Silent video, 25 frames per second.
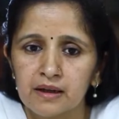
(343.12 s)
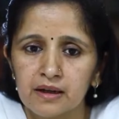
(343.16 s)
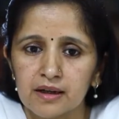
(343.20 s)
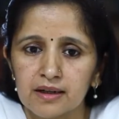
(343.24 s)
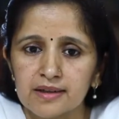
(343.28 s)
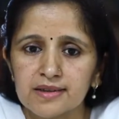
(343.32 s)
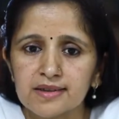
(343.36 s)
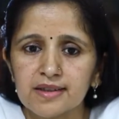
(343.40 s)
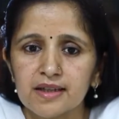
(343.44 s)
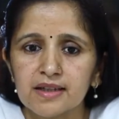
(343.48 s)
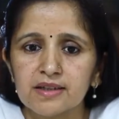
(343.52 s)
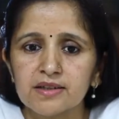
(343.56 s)

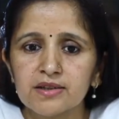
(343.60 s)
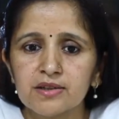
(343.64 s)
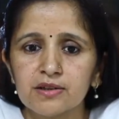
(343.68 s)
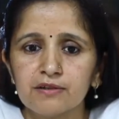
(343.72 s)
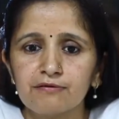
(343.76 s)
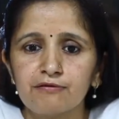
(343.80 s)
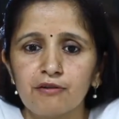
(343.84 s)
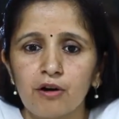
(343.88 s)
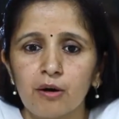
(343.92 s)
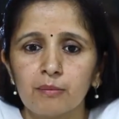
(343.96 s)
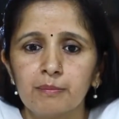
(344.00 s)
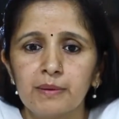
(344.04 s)
A sense
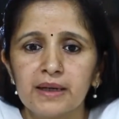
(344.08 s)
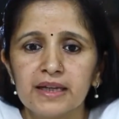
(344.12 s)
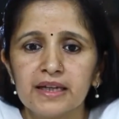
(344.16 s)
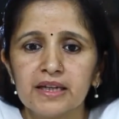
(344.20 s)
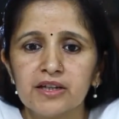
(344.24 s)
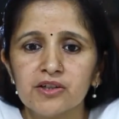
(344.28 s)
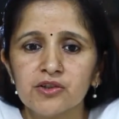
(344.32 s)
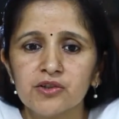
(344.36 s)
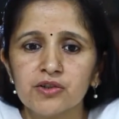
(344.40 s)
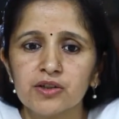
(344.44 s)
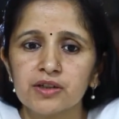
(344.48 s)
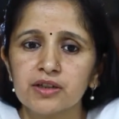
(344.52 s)
of
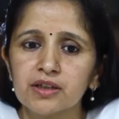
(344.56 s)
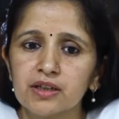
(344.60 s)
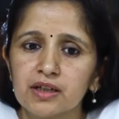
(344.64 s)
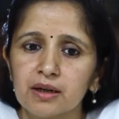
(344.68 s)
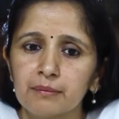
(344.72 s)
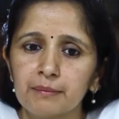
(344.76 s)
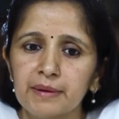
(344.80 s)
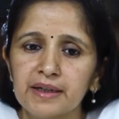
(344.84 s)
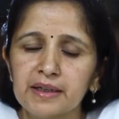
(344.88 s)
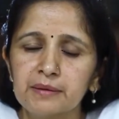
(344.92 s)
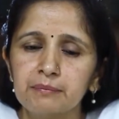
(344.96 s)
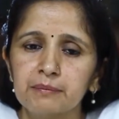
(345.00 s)
obligation,
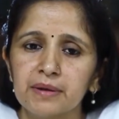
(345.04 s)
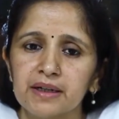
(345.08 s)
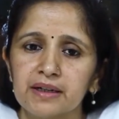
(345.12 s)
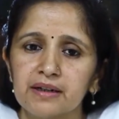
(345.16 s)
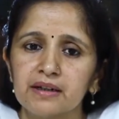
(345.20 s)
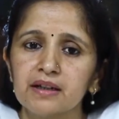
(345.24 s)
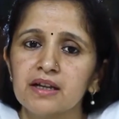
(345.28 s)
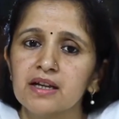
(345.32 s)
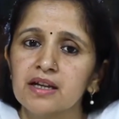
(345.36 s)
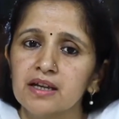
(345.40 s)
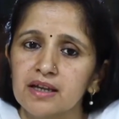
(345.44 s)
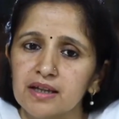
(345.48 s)

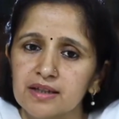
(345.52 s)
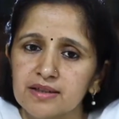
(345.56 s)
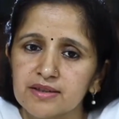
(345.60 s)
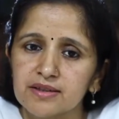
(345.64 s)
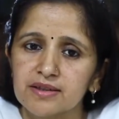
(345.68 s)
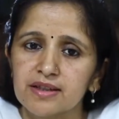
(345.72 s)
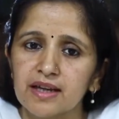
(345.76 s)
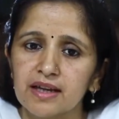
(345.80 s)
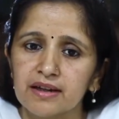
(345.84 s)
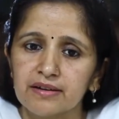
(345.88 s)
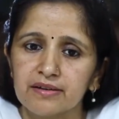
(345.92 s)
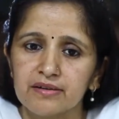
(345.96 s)
commitment is
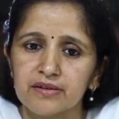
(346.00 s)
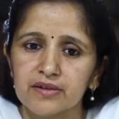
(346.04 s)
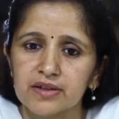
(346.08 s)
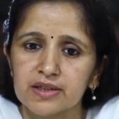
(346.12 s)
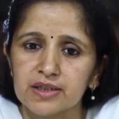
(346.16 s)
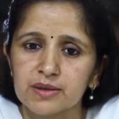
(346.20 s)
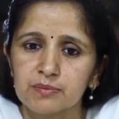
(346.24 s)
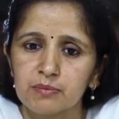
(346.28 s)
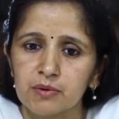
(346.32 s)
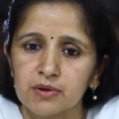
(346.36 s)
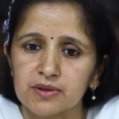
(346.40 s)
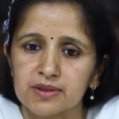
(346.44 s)
there in
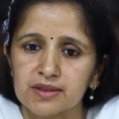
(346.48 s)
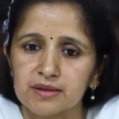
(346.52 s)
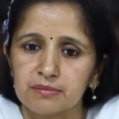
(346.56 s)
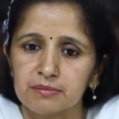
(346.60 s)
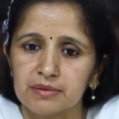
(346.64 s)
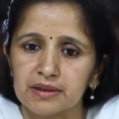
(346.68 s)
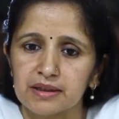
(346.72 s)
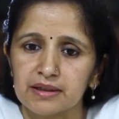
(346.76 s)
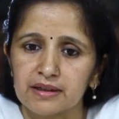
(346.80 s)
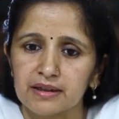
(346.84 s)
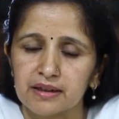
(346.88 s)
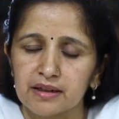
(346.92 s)

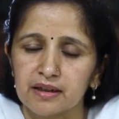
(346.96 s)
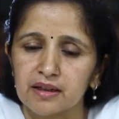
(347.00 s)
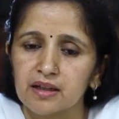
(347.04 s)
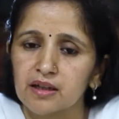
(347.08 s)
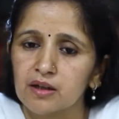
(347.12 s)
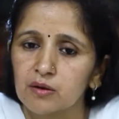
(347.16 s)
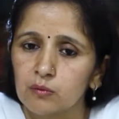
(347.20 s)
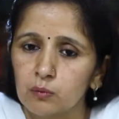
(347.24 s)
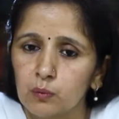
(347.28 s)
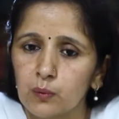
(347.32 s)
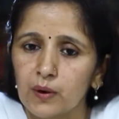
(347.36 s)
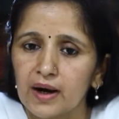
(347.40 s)
responsibility,
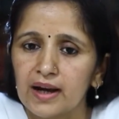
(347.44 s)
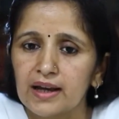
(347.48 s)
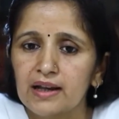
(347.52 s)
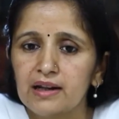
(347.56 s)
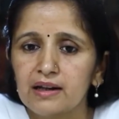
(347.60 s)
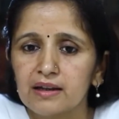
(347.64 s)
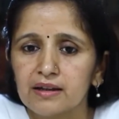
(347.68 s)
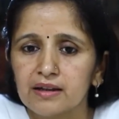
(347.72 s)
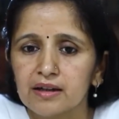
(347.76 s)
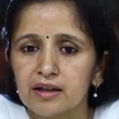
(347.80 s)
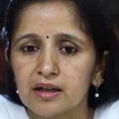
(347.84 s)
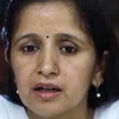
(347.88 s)
while
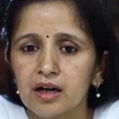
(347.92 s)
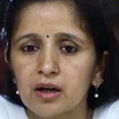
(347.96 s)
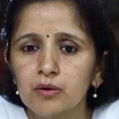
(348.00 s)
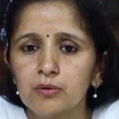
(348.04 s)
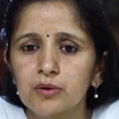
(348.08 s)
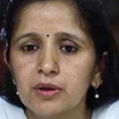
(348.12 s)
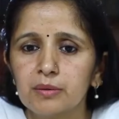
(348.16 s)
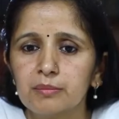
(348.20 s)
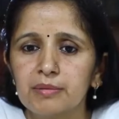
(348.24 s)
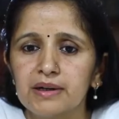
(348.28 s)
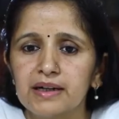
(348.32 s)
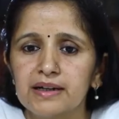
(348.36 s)
in
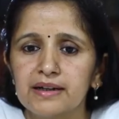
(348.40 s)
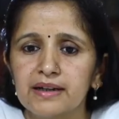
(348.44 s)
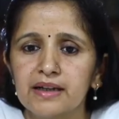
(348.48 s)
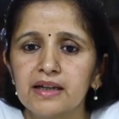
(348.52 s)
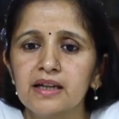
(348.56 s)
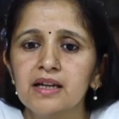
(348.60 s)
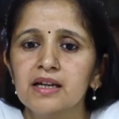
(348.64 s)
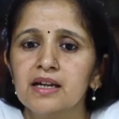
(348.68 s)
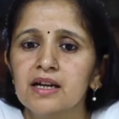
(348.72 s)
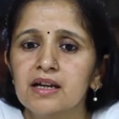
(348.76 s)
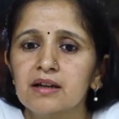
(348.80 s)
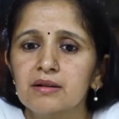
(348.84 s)

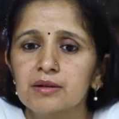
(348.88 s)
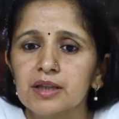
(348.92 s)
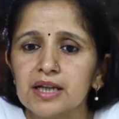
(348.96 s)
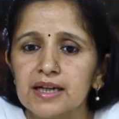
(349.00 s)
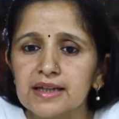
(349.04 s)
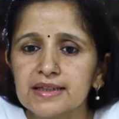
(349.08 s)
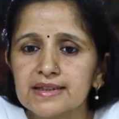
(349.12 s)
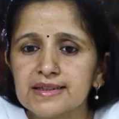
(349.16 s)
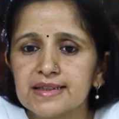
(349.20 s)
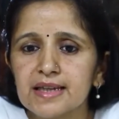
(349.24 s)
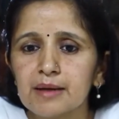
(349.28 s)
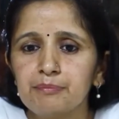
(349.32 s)
accountability,
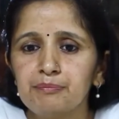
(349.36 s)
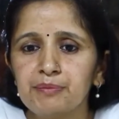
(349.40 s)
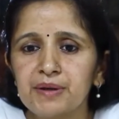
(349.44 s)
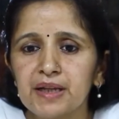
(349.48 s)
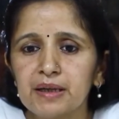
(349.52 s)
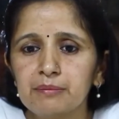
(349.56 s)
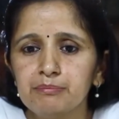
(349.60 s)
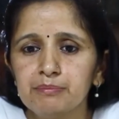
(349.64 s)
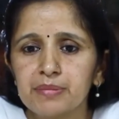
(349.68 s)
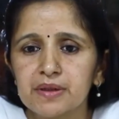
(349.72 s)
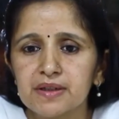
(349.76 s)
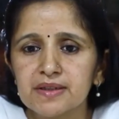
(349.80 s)

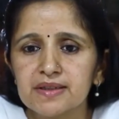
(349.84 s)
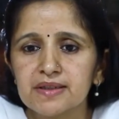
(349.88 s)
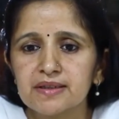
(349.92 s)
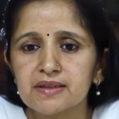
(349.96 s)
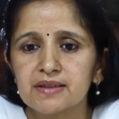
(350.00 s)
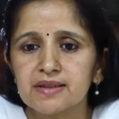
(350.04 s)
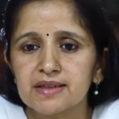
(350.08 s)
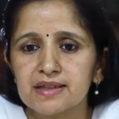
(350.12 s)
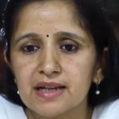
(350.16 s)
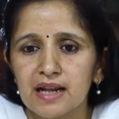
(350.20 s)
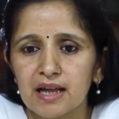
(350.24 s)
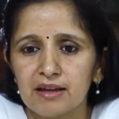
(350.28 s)
accepting
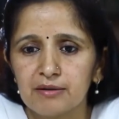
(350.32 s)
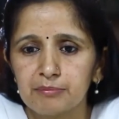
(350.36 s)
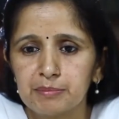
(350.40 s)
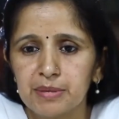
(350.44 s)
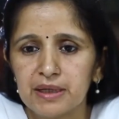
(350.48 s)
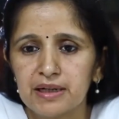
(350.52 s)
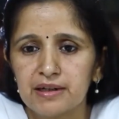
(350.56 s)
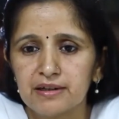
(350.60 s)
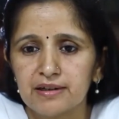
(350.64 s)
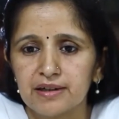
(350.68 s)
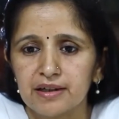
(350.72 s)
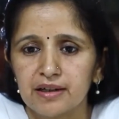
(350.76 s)
person's
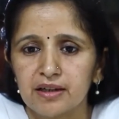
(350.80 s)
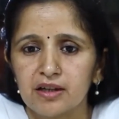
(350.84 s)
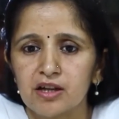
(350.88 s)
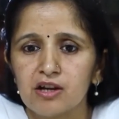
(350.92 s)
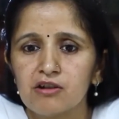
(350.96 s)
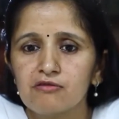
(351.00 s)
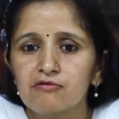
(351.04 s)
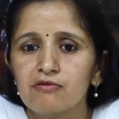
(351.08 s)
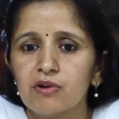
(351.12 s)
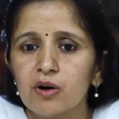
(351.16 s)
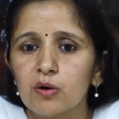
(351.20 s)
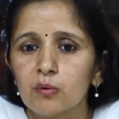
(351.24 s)
liability
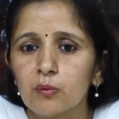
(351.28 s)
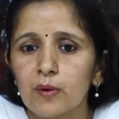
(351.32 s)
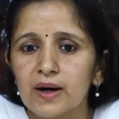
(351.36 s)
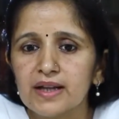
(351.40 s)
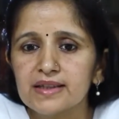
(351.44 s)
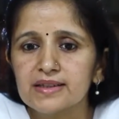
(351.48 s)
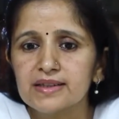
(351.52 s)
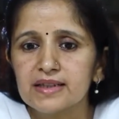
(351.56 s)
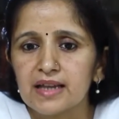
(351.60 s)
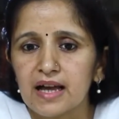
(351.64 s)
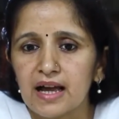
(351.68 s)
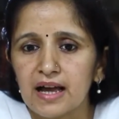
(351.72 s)
for
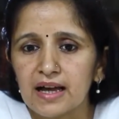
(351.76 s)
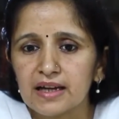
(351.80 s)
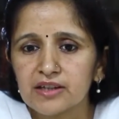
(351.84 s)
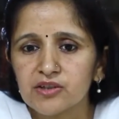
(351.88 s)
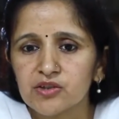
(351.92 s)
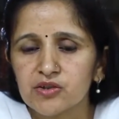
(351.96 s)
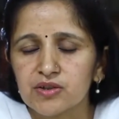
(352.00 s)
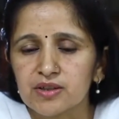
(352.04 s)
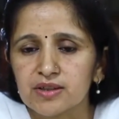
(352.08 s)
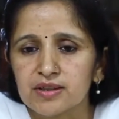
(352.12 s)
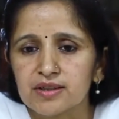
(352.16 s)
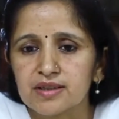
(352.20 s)
one's
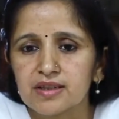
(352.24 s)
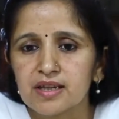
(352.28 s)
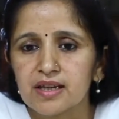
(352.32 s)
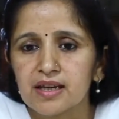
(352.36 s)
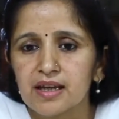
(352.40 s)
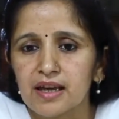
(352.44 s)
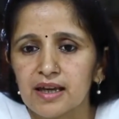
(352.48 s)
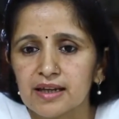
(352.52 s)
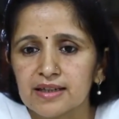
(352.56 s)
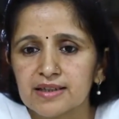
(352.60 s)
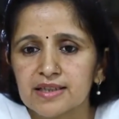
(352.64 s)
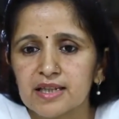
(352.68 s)
actions,
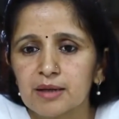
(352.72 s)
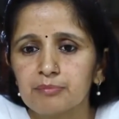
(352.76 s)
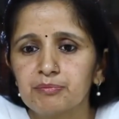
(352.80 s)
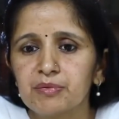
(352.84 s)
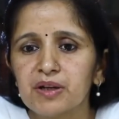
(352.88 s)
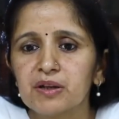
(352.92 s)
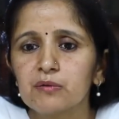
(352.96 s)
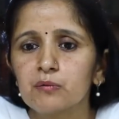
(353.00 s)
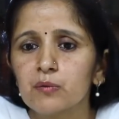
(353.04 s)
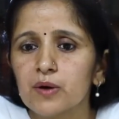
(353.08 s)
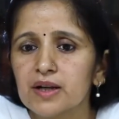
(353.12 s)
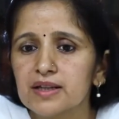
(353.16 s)

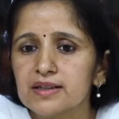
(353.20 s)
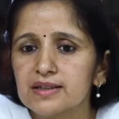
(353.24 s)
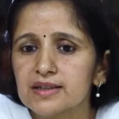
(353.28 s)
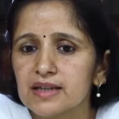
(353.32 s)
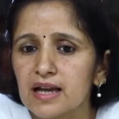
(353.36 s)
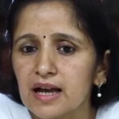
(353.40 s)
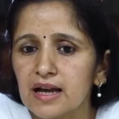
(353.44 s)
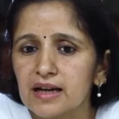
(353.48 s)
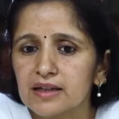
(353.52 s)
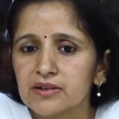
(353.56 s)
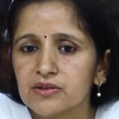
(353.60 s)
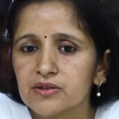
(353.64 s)
accepting one's
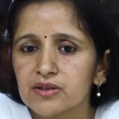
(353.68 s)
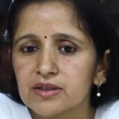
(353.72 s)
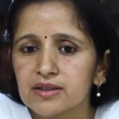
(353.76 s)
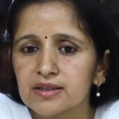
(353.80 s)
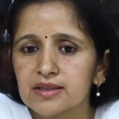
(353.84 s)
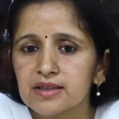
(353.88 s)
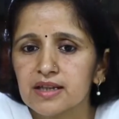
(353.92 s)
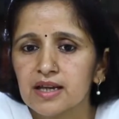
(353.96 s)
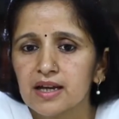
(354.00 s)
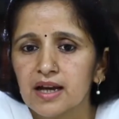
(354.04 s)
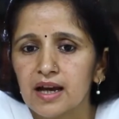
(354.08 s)
actions